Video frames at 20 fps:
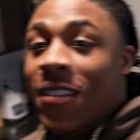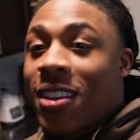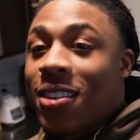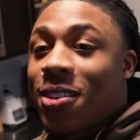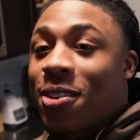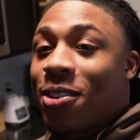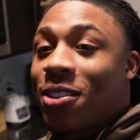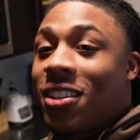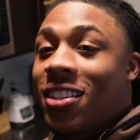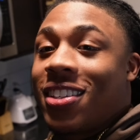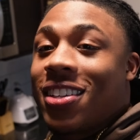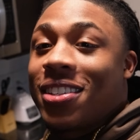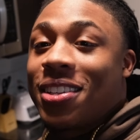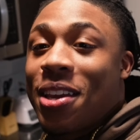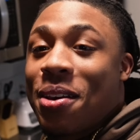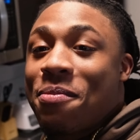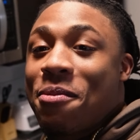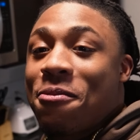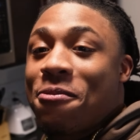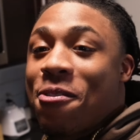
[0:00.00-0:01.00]
So she just
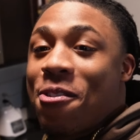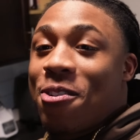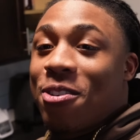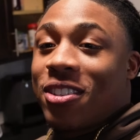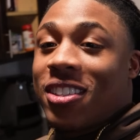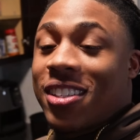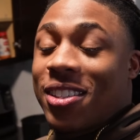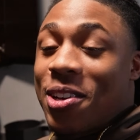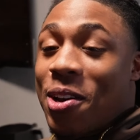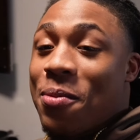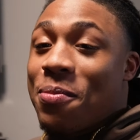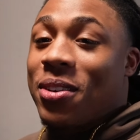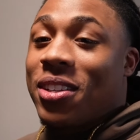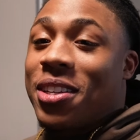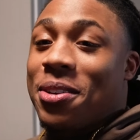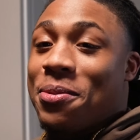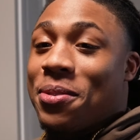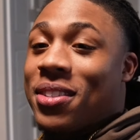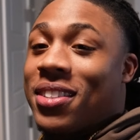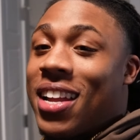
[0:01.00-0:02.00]
hit my phone. She told me
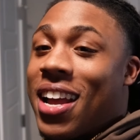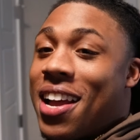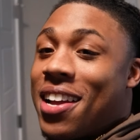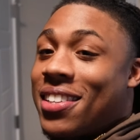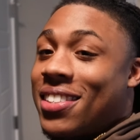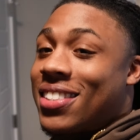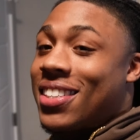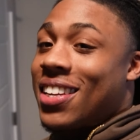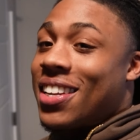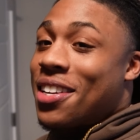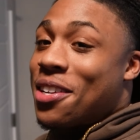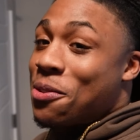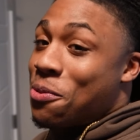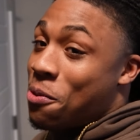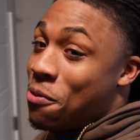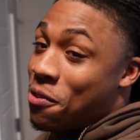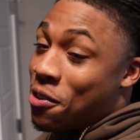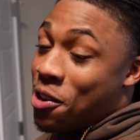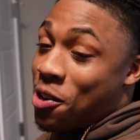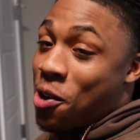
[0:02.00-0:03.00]
she was downstairs. We
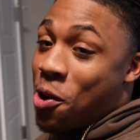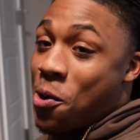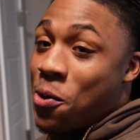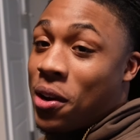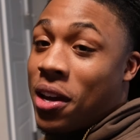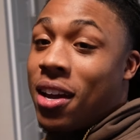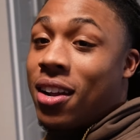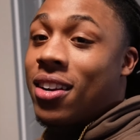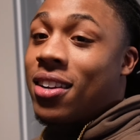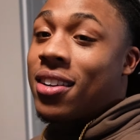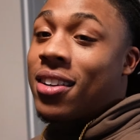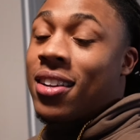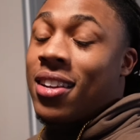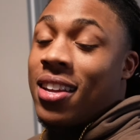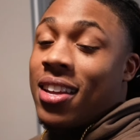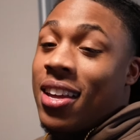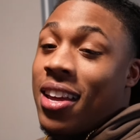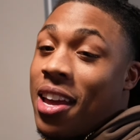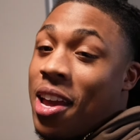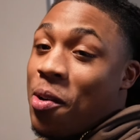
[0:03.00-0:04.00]
finna go get her,
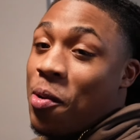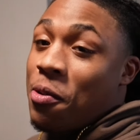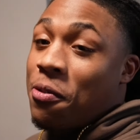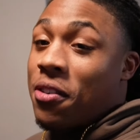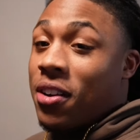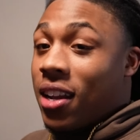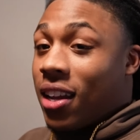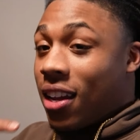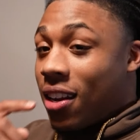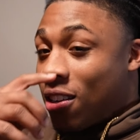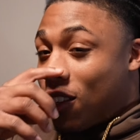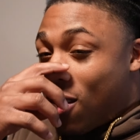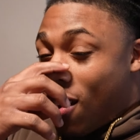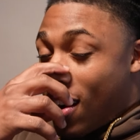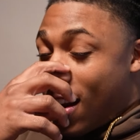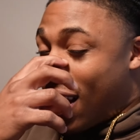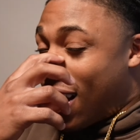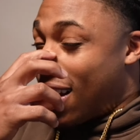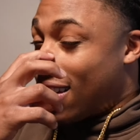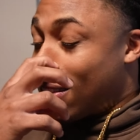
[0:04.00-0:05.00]
and we finna get it started.
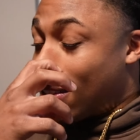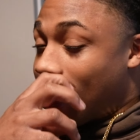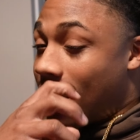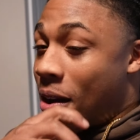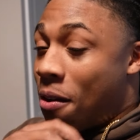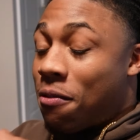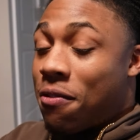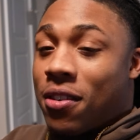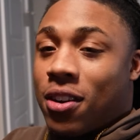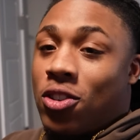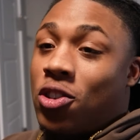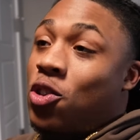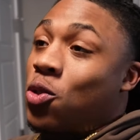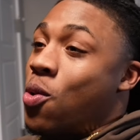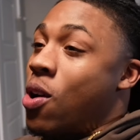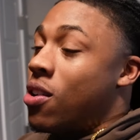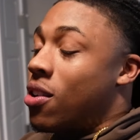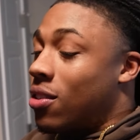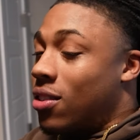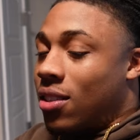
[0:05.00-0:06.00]
Like I said, I'm finna just
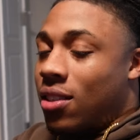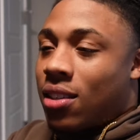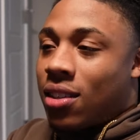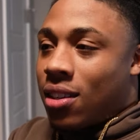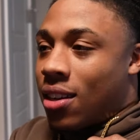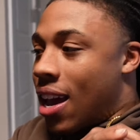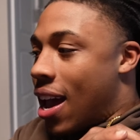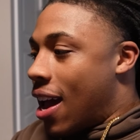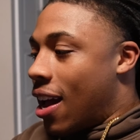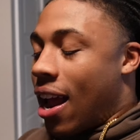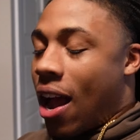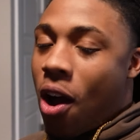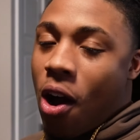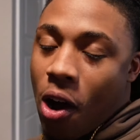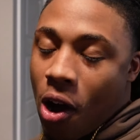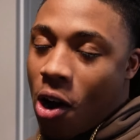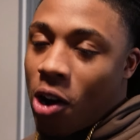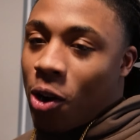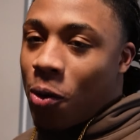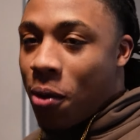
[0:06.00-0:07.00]
walk up to her at
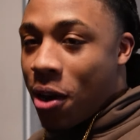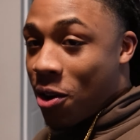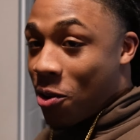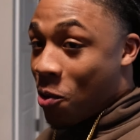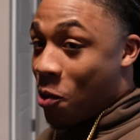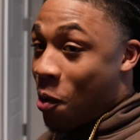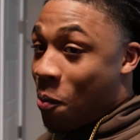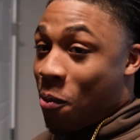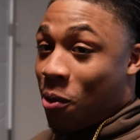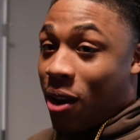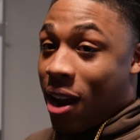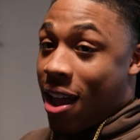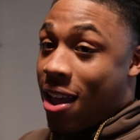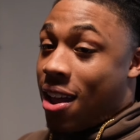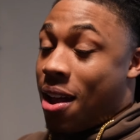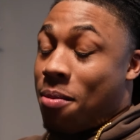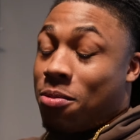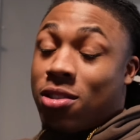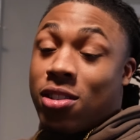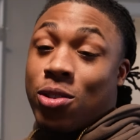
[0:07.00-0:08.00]
all the way normal, like
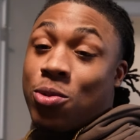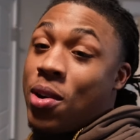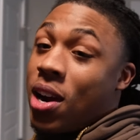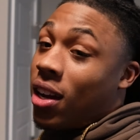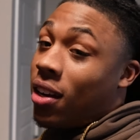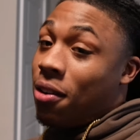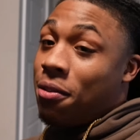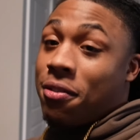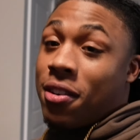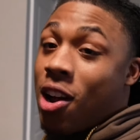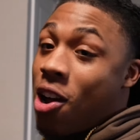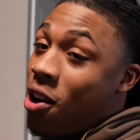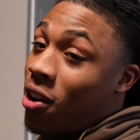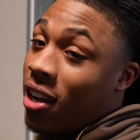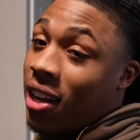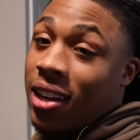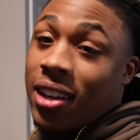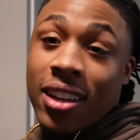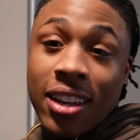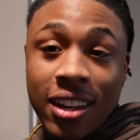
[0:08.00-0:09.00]
I'm just regular
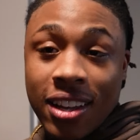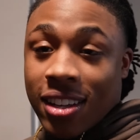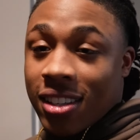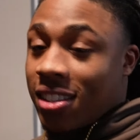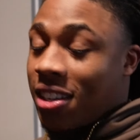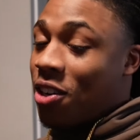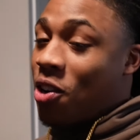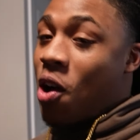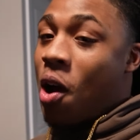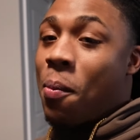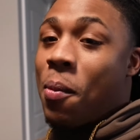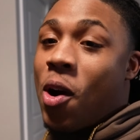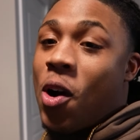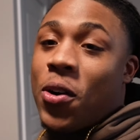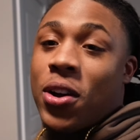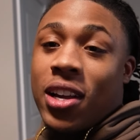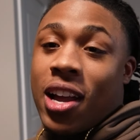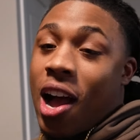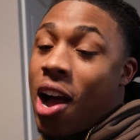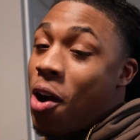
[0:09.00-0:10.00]
vlogging. She know I'm
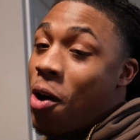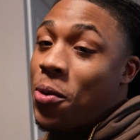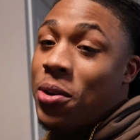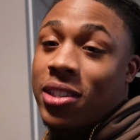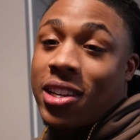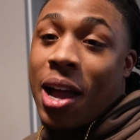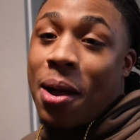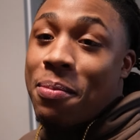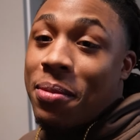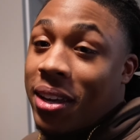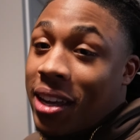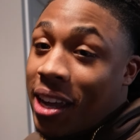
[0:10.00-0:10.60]
always, I always got my